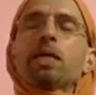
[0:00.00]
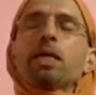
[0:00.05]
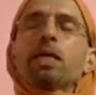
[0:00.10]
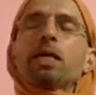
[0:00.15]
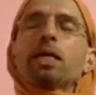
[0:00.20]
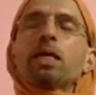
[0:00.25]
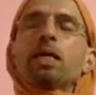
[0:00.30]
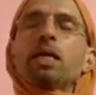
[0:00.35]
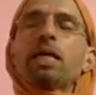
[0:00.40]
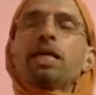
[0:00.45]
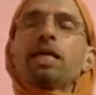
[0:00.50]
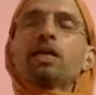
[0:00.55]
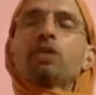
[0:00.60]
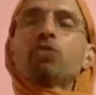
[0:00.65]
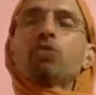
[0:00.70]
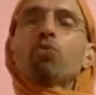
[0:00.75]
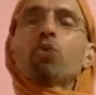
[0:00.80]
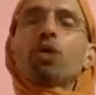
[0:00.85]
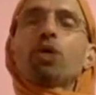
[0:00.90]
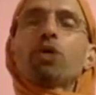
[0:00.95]
Let
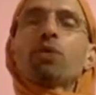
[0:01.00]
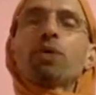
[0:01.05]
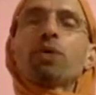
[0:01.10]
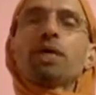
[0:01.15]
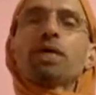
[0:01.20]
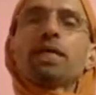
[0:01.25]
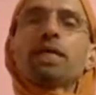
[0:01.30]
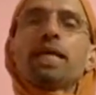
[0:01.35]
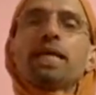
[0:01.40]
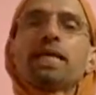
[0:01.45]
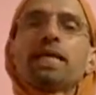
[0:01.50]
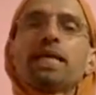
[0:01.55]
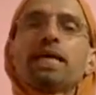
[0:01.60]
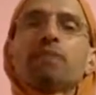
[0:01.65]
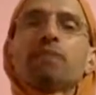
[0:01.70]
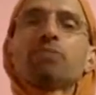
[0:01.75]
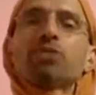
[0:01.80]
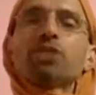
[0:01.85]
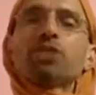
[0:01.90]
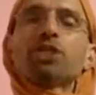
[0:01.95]
whatever that
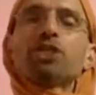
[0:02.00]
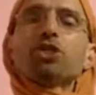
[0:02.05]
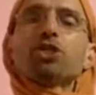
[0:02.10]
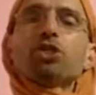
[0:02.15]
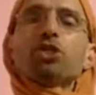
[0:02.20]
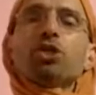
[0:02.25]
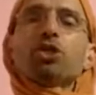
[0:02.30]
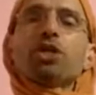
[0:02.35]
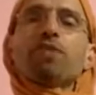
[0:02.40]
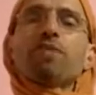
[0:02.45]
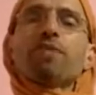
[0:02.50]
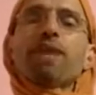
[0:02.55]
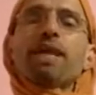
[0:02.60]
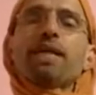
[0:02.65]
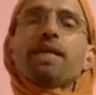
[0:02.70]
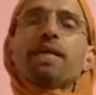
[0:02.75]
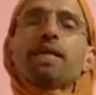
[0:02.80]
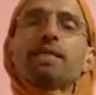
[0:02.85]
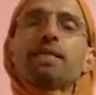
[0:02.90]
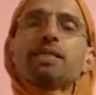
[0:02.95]
comes into your
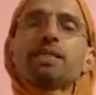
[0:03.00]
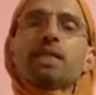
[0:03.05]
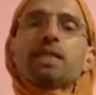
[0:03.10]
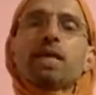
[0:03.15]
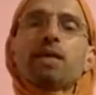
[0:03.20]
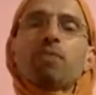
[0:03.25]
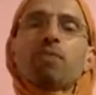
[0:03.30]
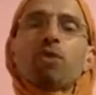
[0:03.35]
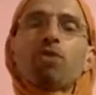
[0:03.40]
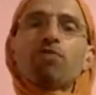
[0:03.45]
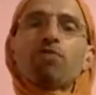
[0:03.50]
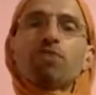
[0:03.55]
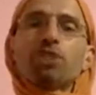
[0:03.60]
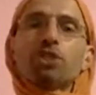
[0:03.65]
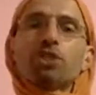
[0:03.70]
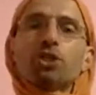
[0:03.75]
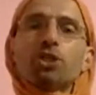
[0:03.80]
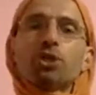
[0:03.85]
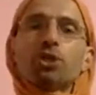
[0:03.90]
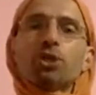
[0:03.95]
awareness come of its
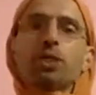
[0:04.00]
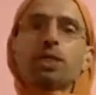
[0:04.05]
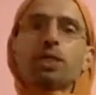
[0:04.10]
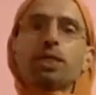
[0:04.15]
own.